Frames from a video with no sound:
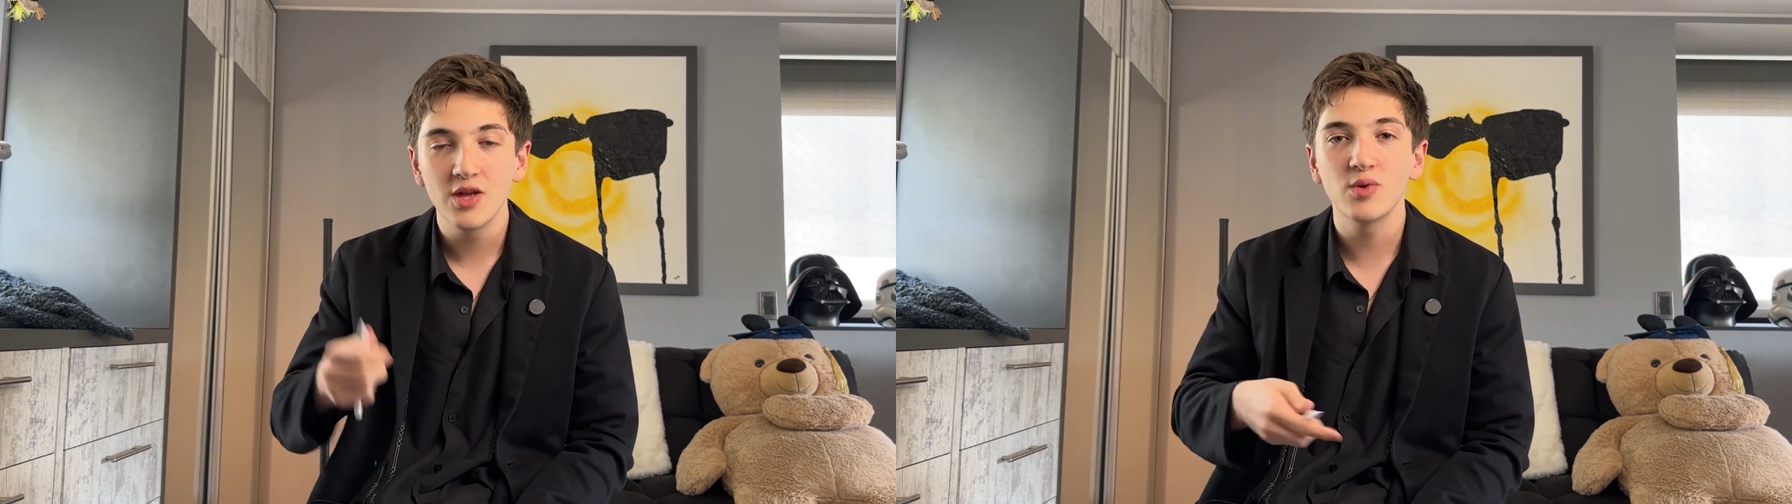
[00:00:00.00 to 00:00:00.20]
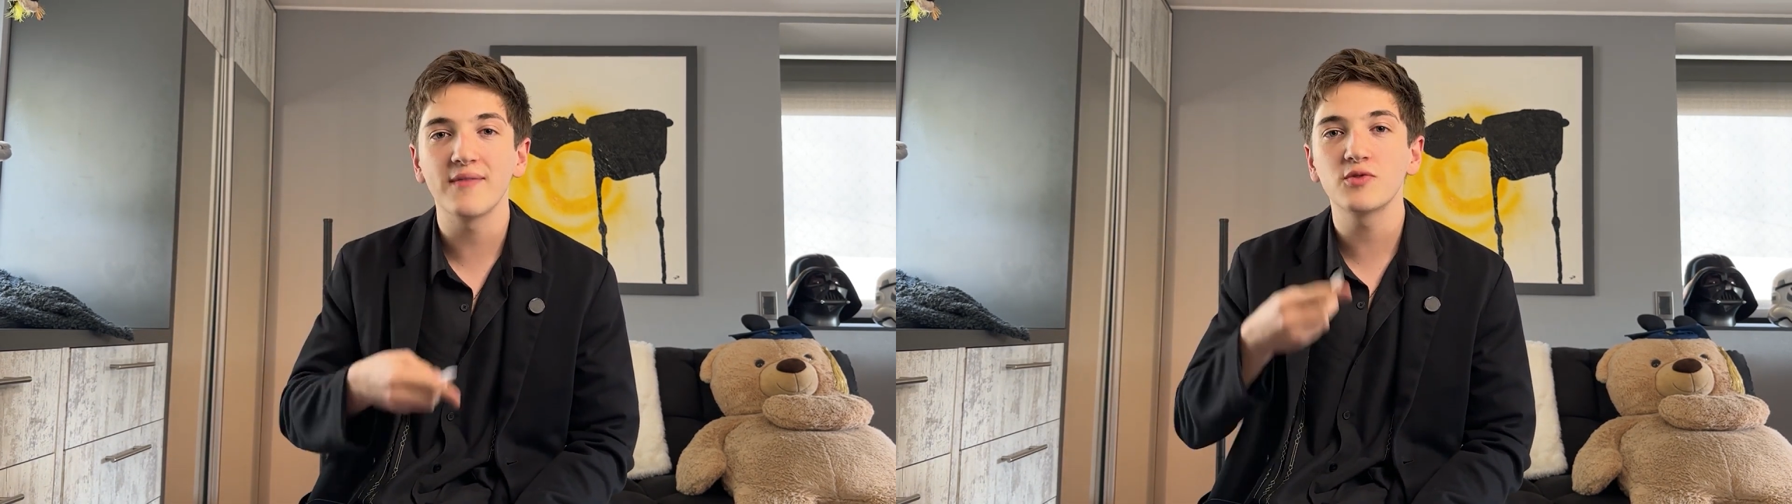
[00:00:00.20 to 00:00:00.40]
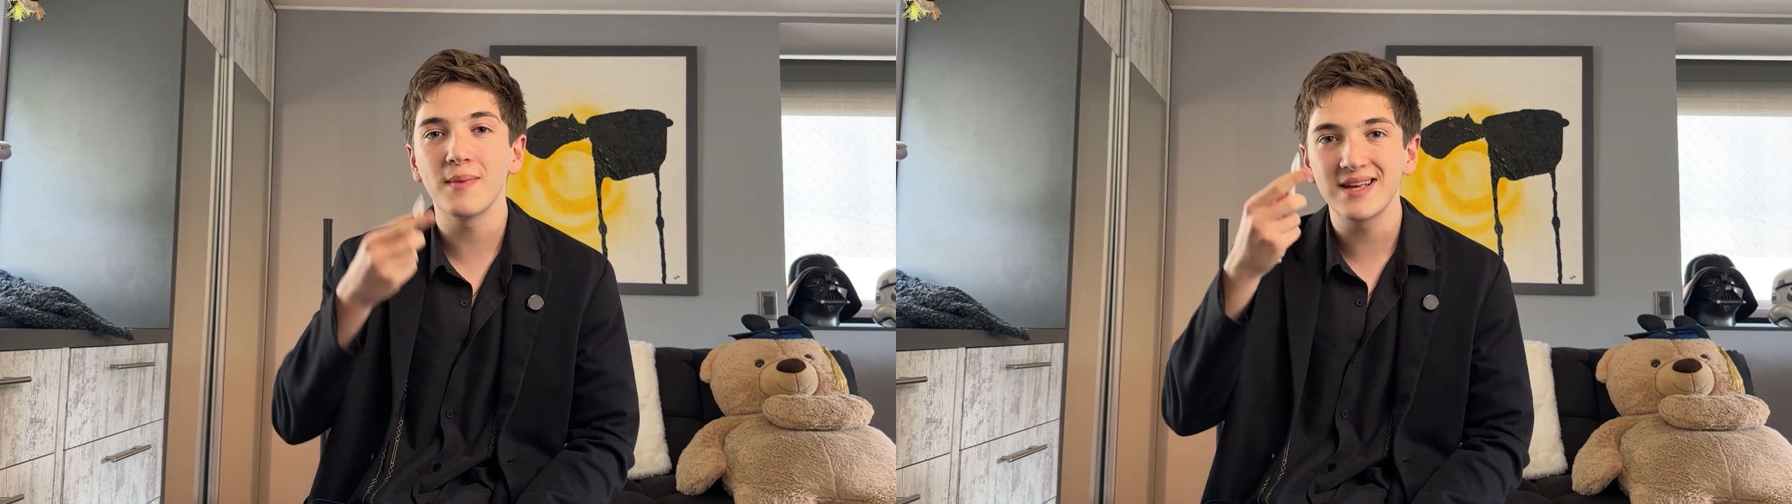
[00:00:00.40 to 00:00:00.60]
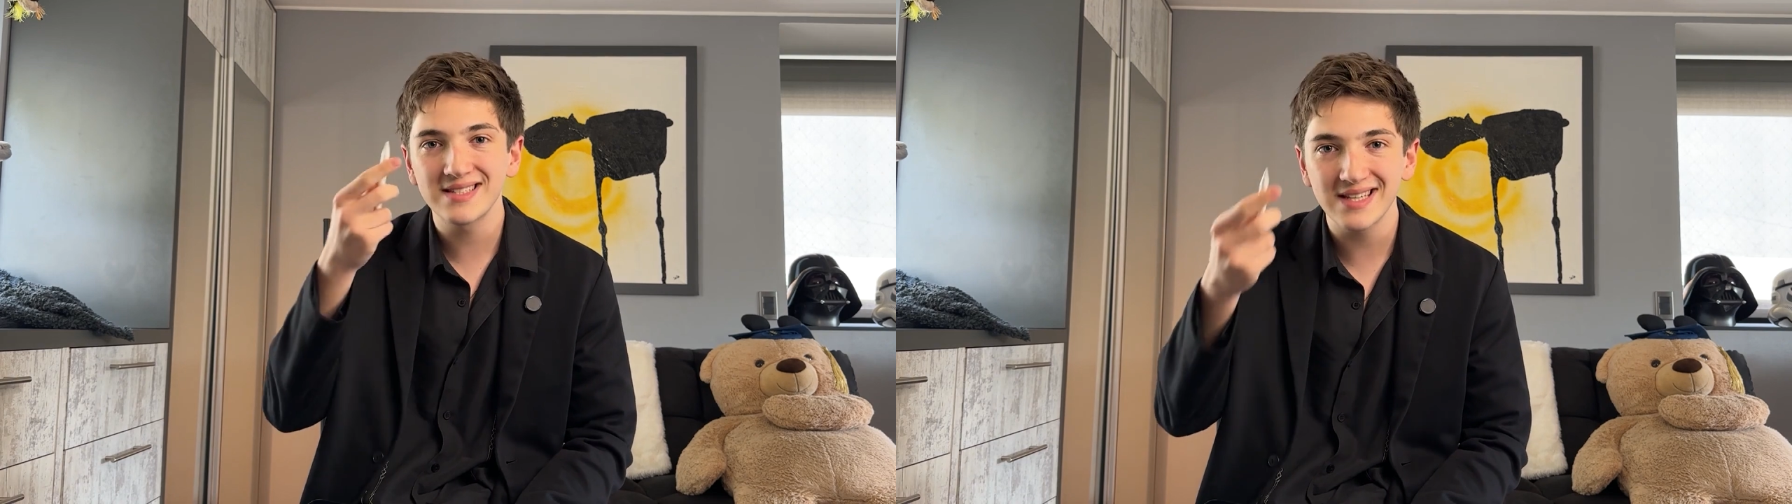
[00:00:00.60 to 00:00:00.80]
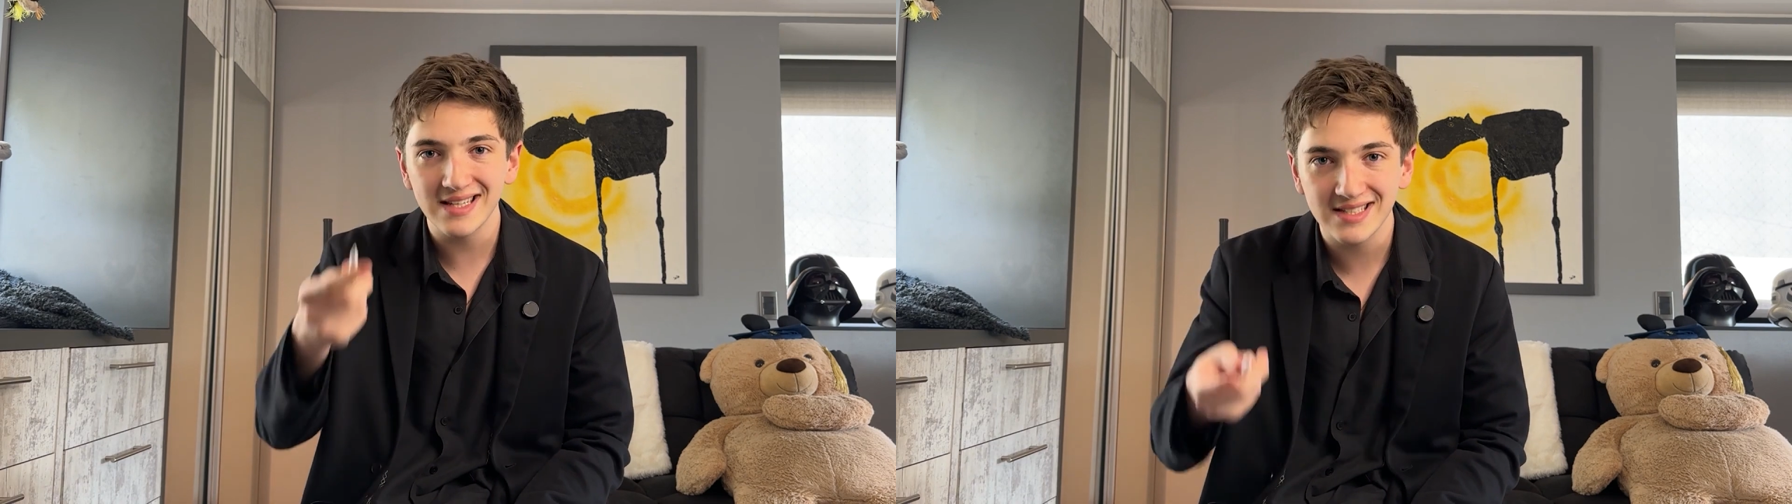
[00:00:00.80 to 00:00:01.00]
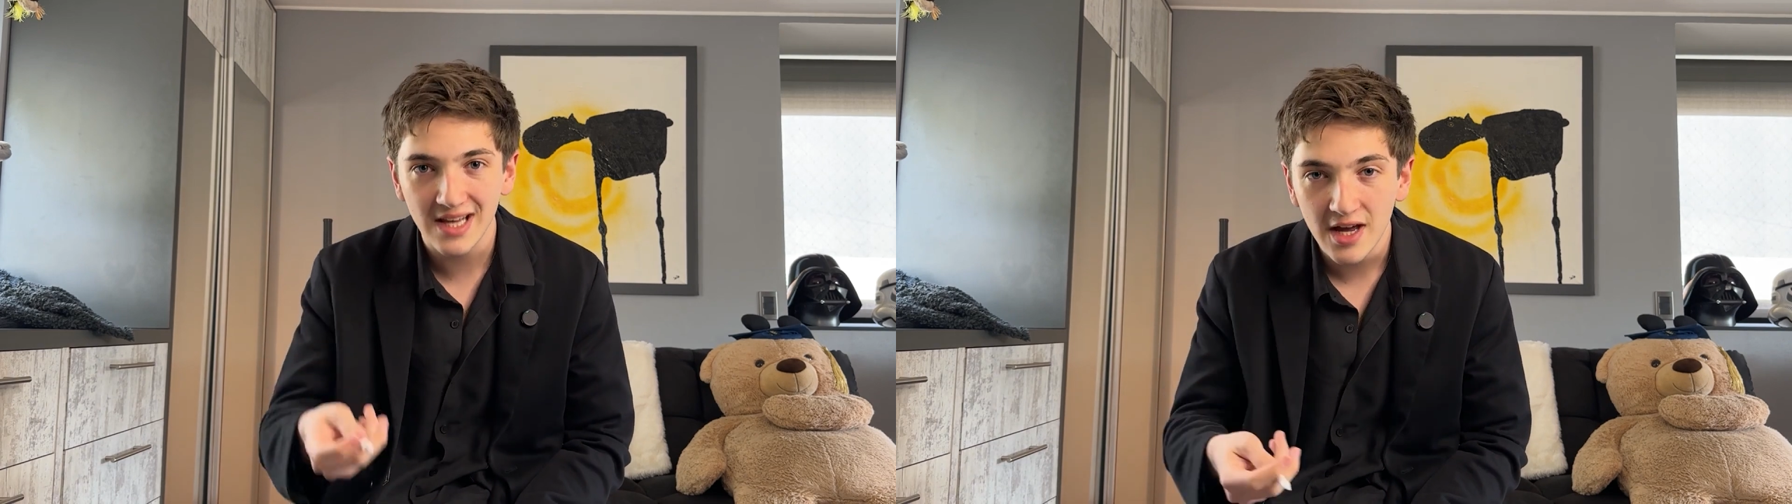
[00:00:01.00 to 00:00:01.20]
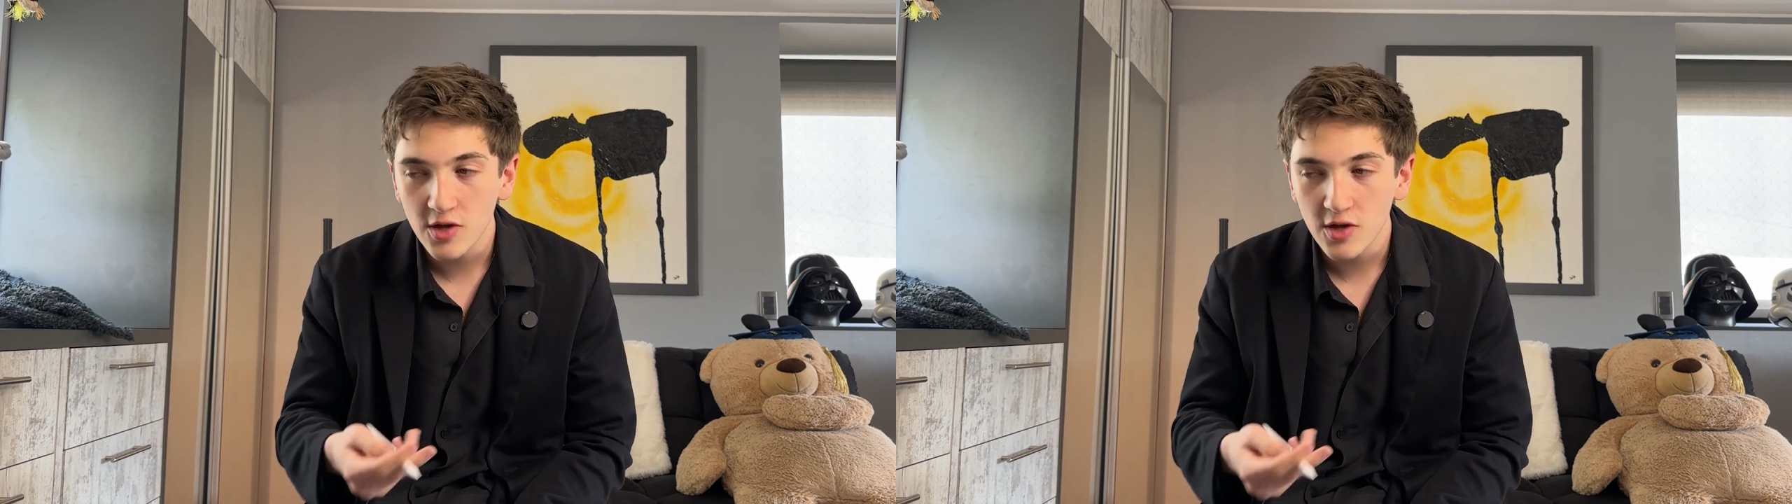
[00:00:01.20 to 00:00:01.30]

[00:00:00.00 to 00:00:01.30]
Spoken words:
You have to make sense.